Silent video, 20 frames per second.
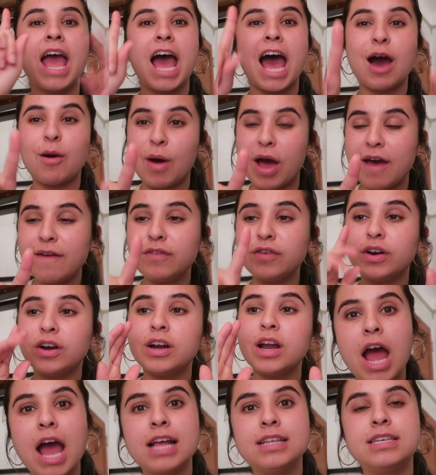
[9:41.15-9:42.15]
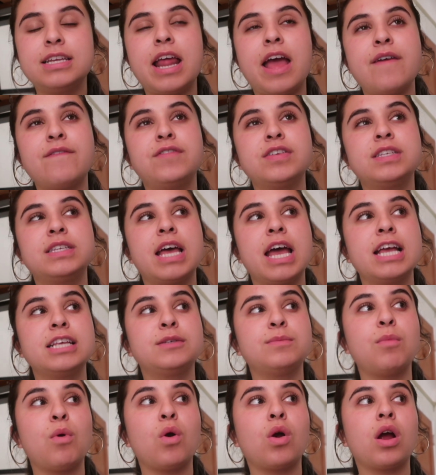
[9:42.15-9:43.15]
However, I did
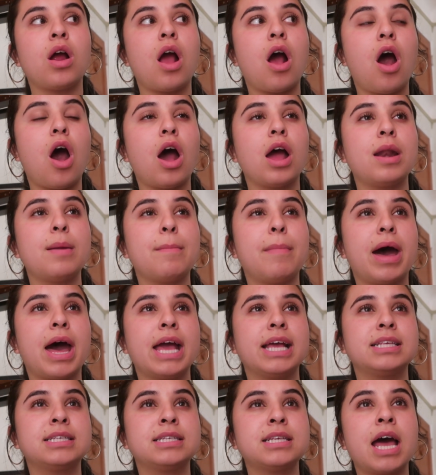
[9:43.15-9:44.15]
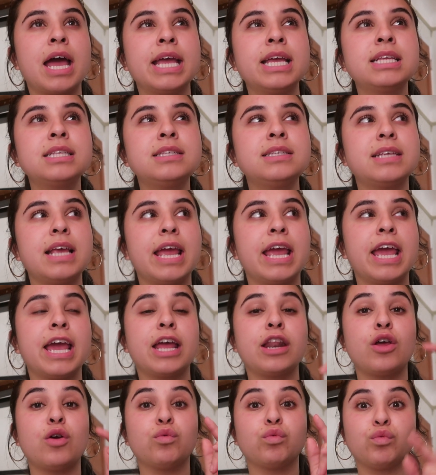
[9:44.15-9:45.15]
emphasize more on my science
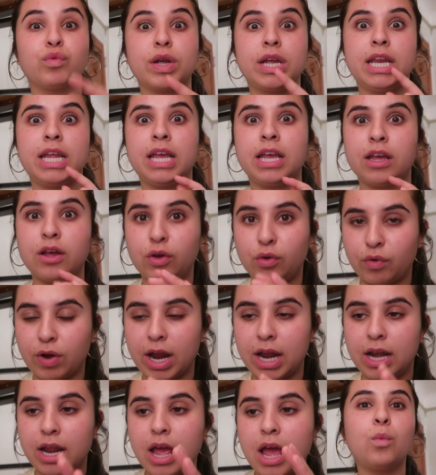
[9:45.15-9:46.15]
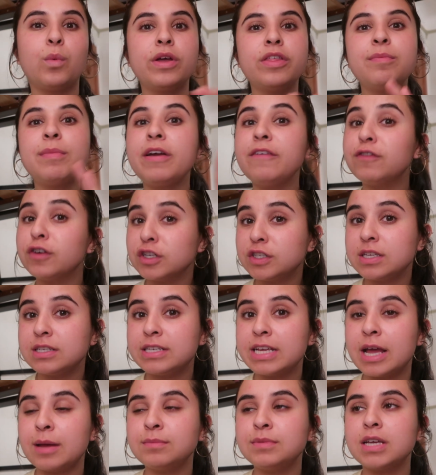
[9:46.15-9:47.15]
and reading grade. With my first
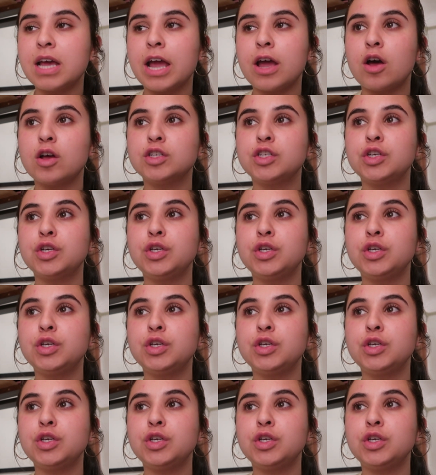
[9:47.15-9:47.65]
attempt, I also